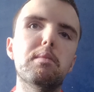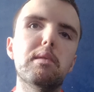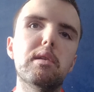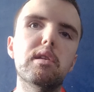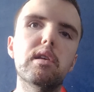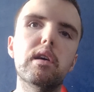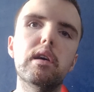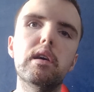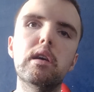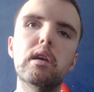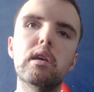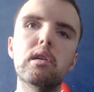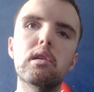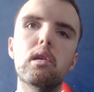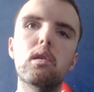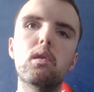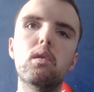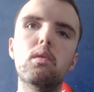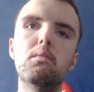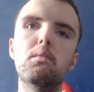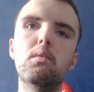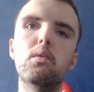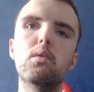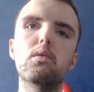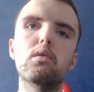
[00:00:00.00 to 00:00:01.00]
be taken a
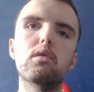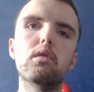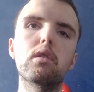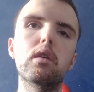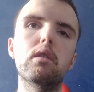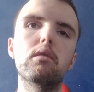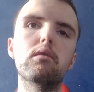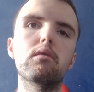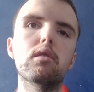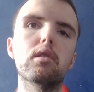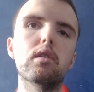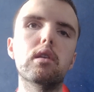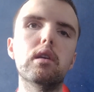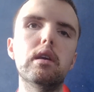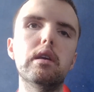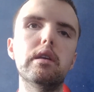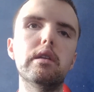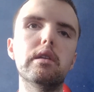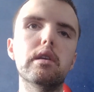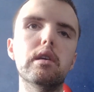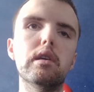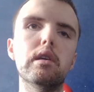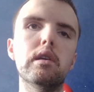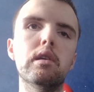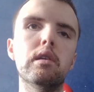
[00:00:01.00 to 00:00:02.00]
lot more seriously
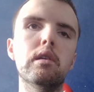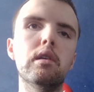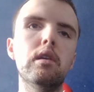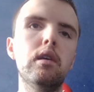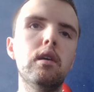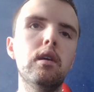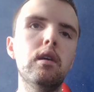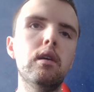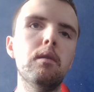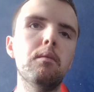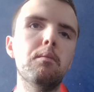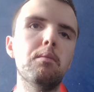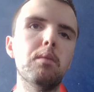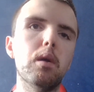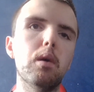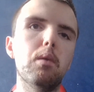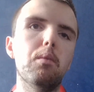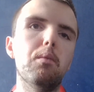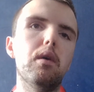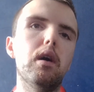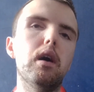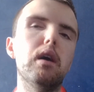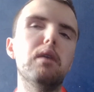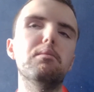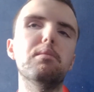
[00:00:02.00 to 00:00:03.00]
than a
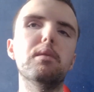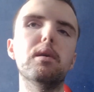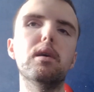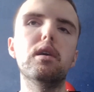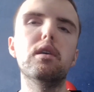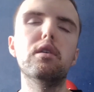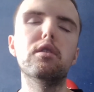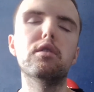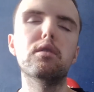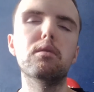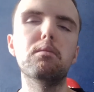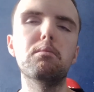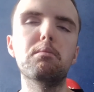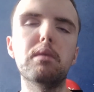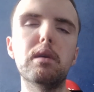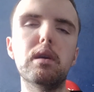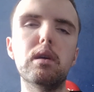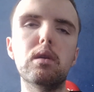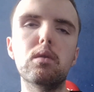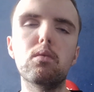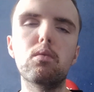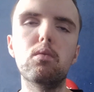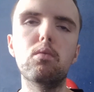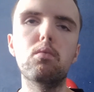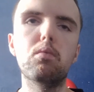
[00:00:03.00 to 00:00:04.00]
white person
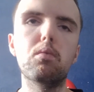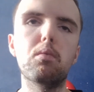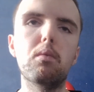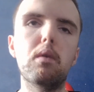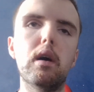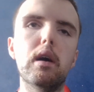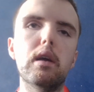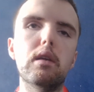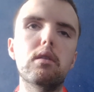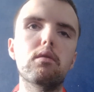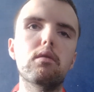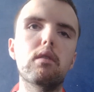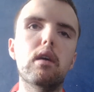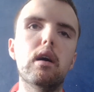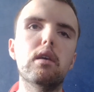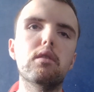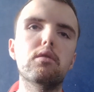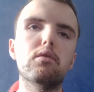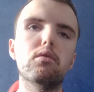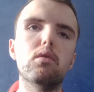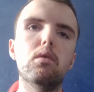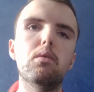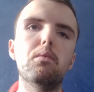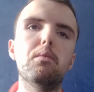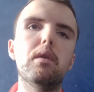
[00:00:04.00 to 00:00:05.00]
being called white
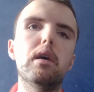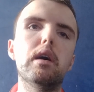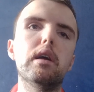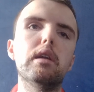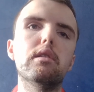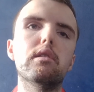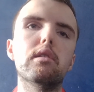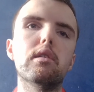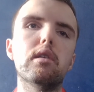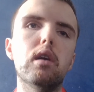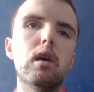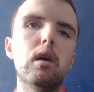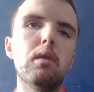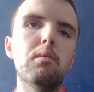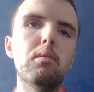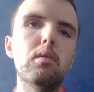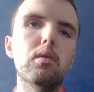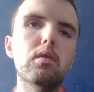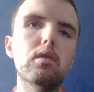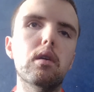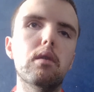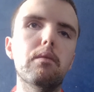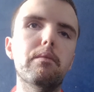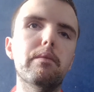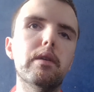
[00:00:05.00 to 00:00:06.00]
trash or white scum
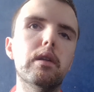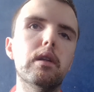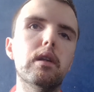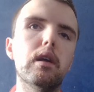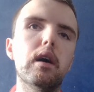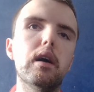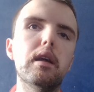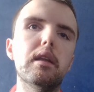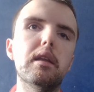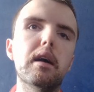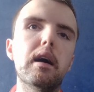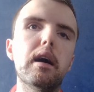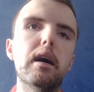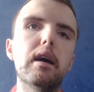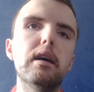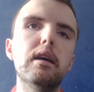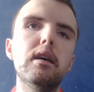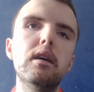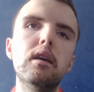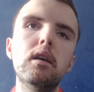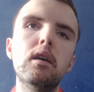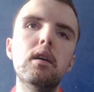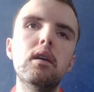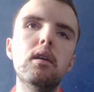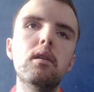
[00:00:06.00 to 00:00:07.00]
or something like that.
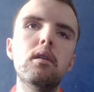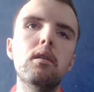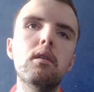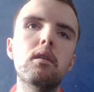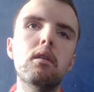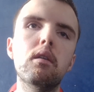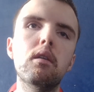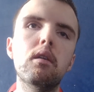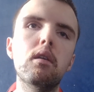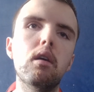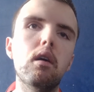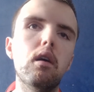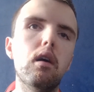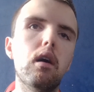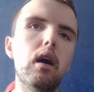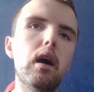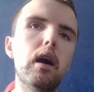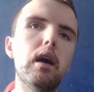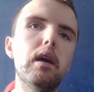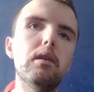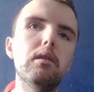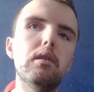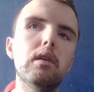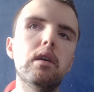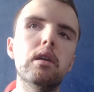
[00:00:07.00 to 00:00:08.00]

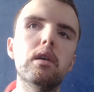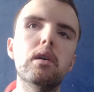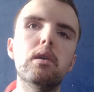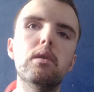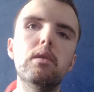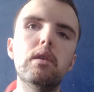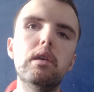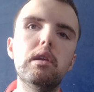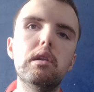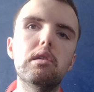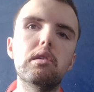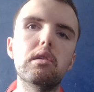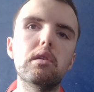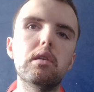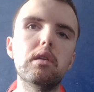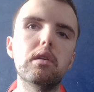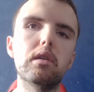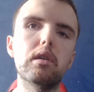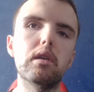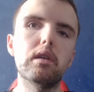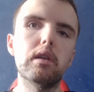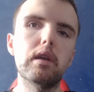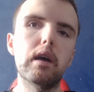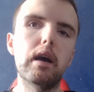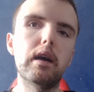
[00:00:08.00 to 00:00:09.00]

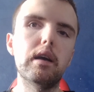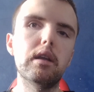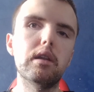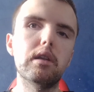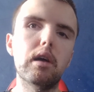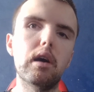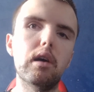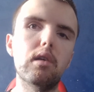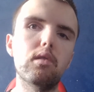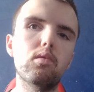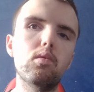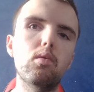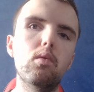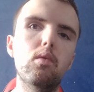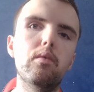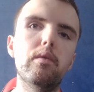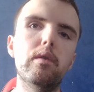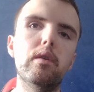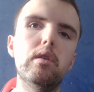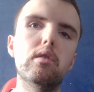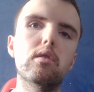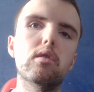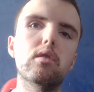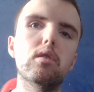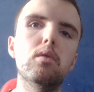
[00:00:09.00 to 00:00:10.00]
That sort of
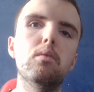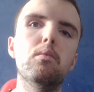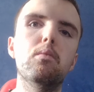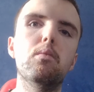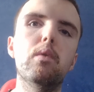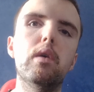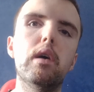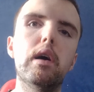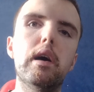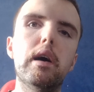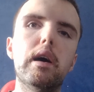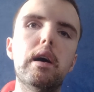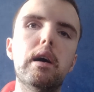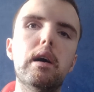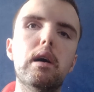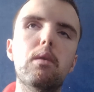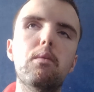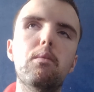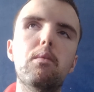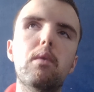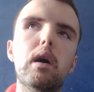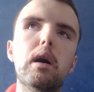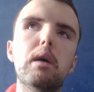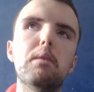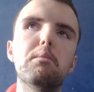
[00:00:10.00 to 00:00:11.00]
incident where a
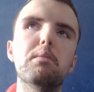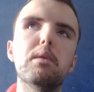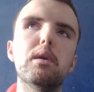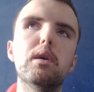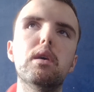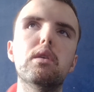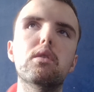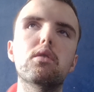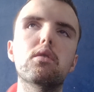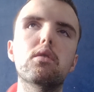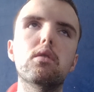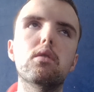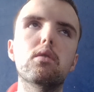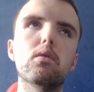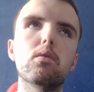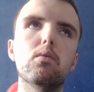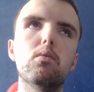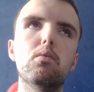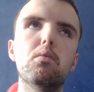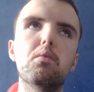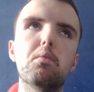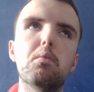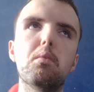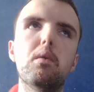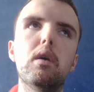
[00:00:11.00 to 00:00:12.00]
white person is
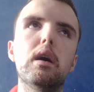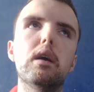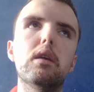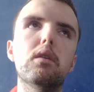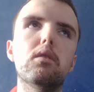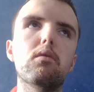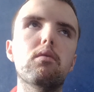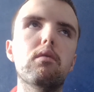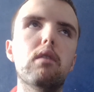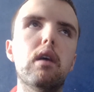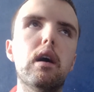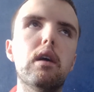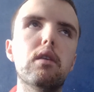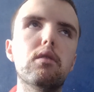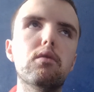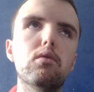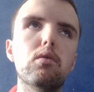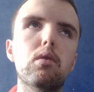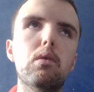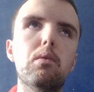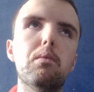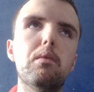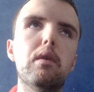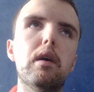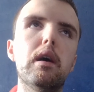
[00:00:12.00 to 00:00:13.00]
called white trash
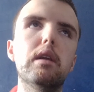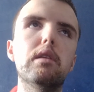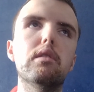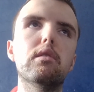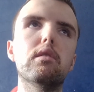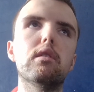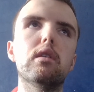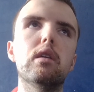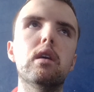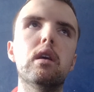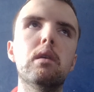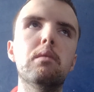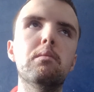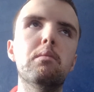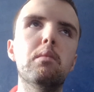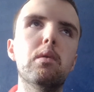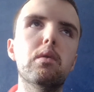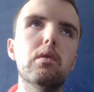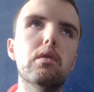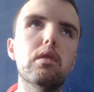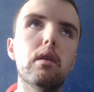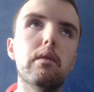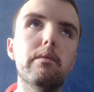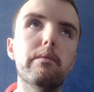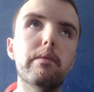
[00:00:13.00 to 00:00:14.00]
or white scum
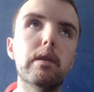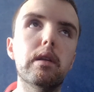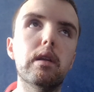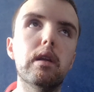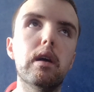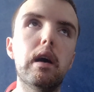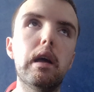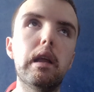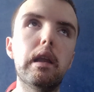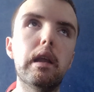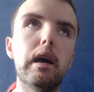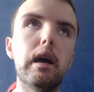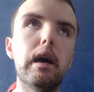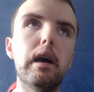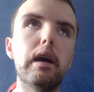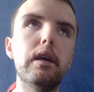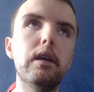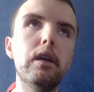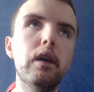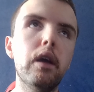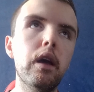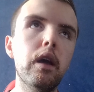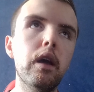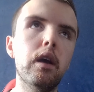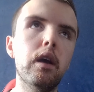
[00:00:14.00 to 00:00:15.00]
or something like that
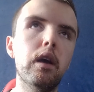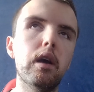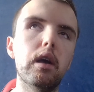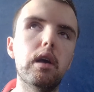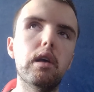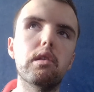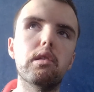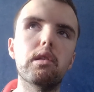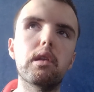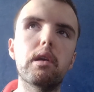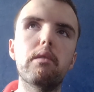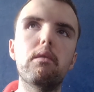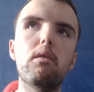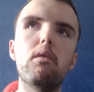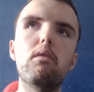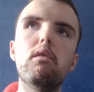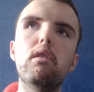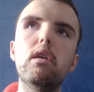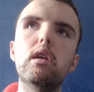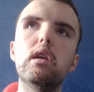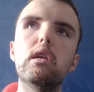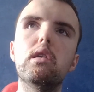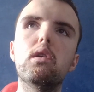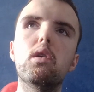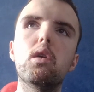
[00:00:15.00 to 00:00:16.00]
is never
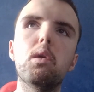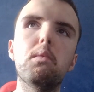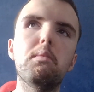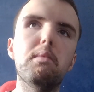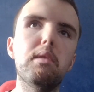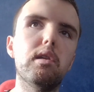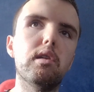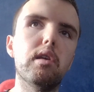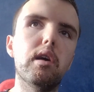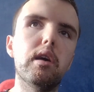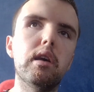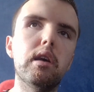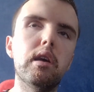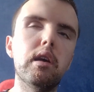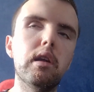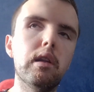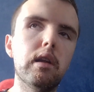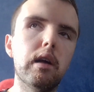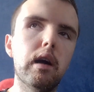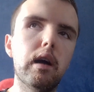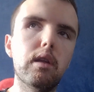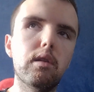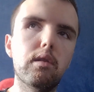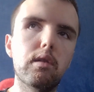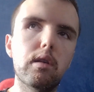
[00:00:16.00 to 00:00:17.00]
really going to be taken
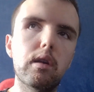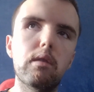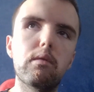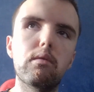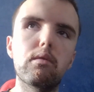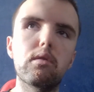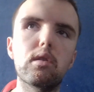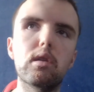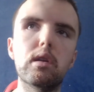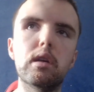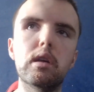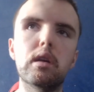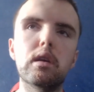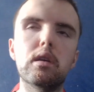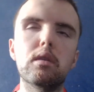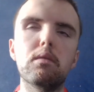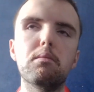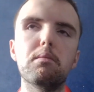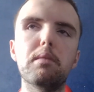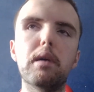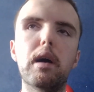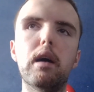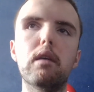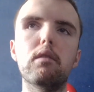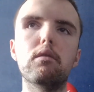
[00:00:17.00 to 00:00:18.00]
that seriously in
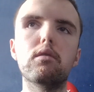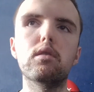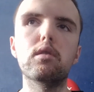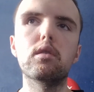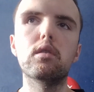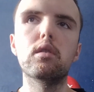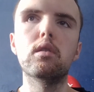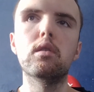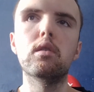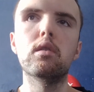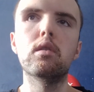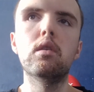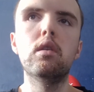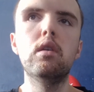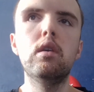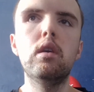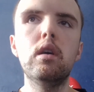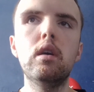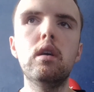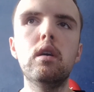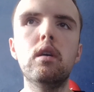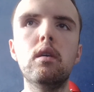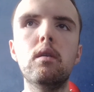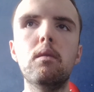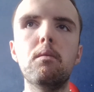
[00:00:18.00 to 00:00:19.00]
comparison
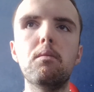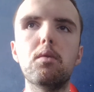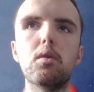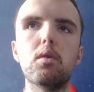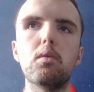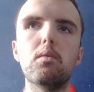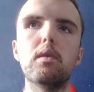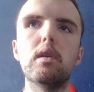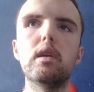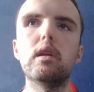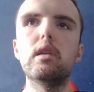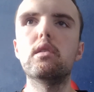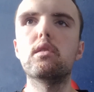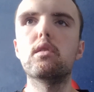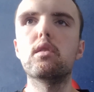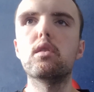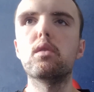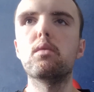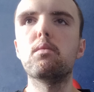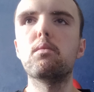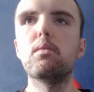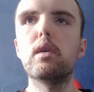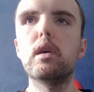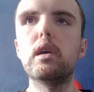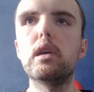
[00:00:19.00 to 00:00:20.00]
to an
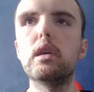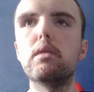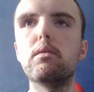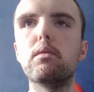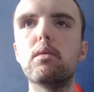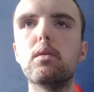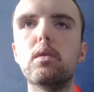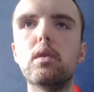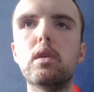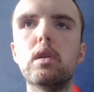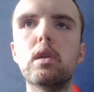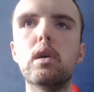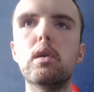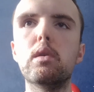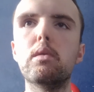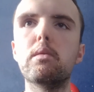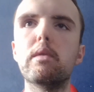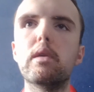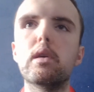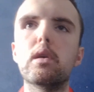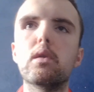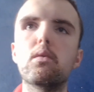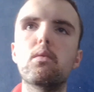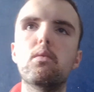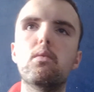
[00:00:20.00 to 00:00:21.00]
incident where
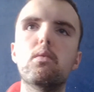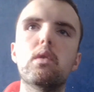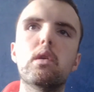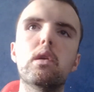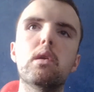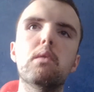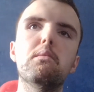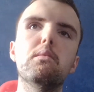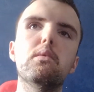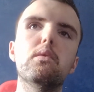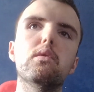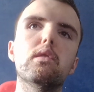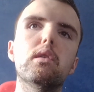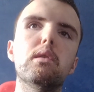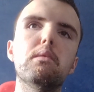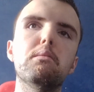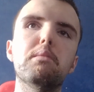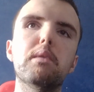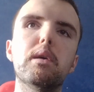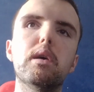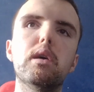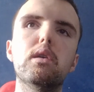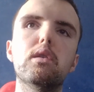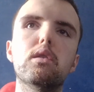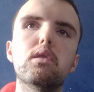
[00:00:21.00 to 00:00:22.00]
a Muslim
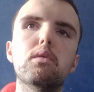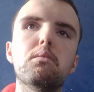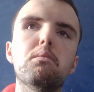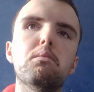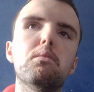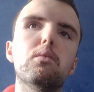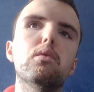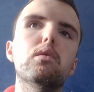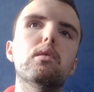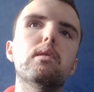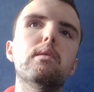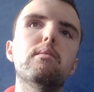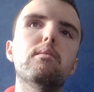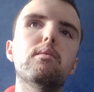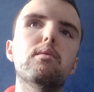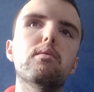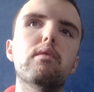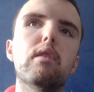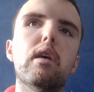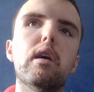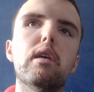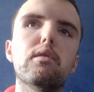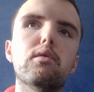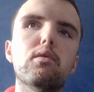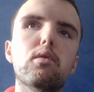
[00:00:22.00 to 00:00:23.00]
person Muslim
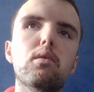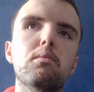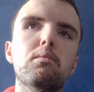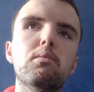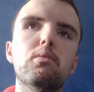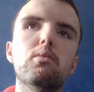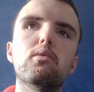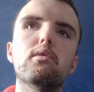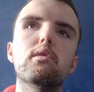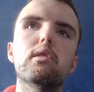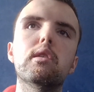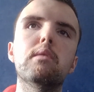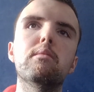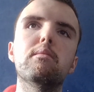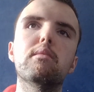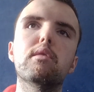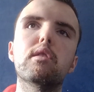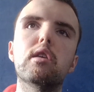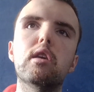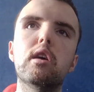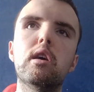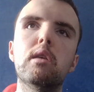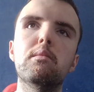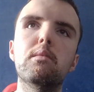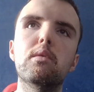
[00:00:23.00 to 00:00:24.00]
trash or Muslim
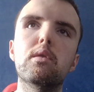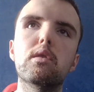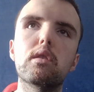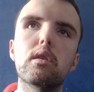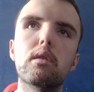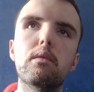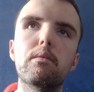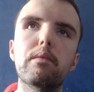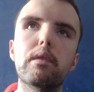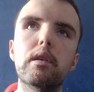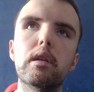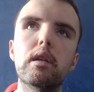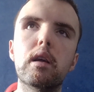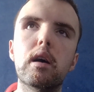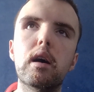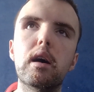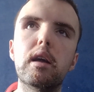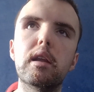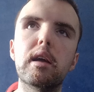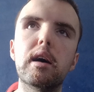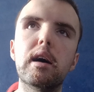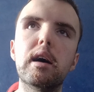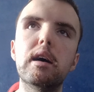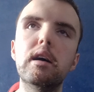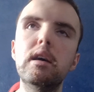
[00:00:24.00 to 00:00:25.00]
scum or something
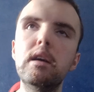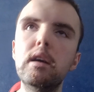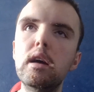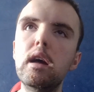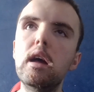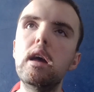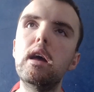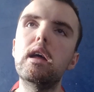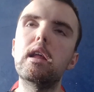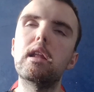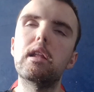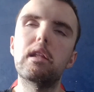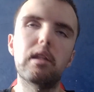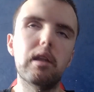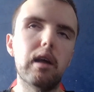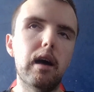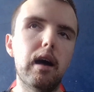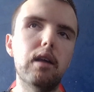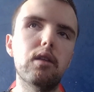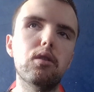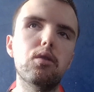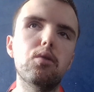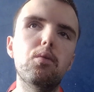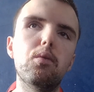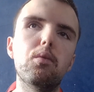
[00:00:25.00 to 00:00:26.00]
like that.
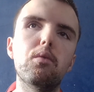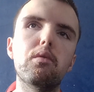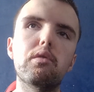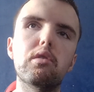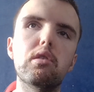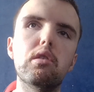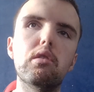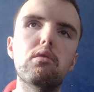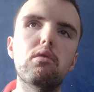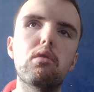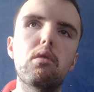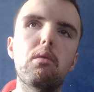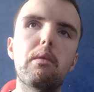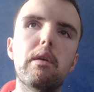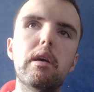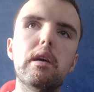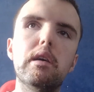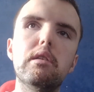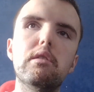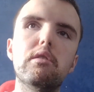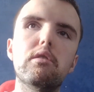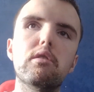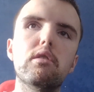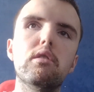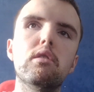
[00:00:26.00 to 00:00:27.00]
That sort of
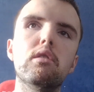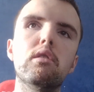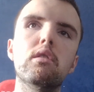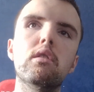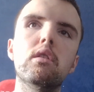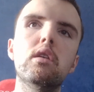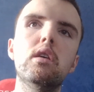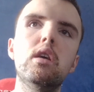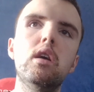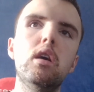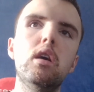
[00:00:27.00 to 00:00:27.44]
situation